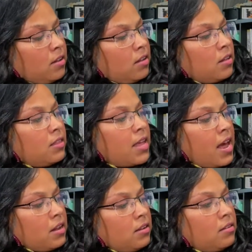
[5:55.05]

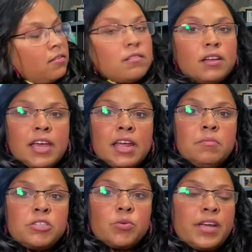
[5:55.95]
that in
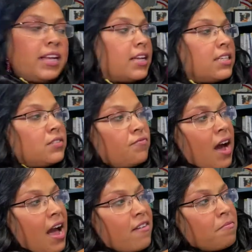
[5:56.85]
between is
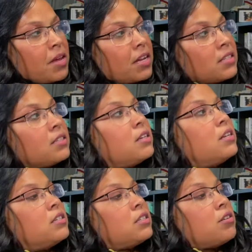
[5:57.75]
5 minutes.
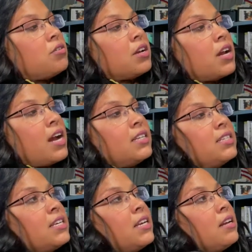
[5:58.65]
So you can kind of
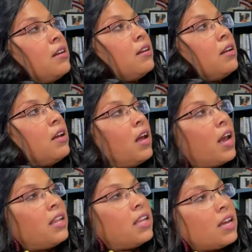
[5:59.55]
see,
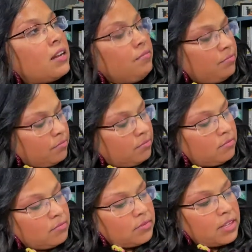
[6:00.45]
and then
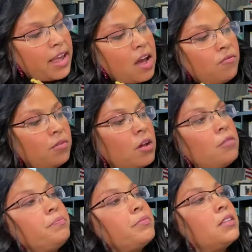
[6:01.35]
they have,
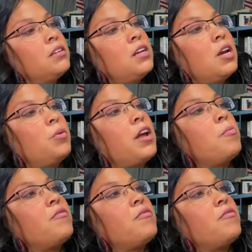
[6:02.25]
it would help if I